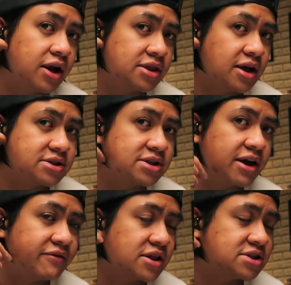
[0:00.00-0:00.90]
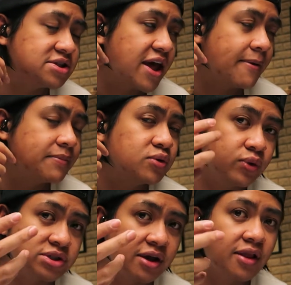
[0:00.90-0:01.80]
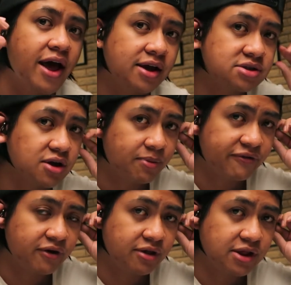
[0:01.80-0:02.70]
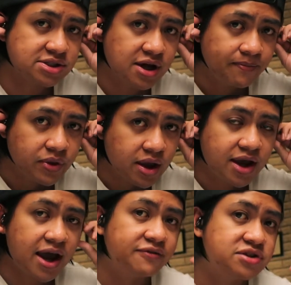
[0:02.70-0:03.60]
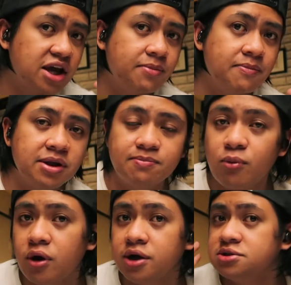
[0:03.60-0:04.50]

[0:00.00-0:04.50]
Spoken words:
It doesn't have the stem, which I like, so I prefer this kind of shape a bit more.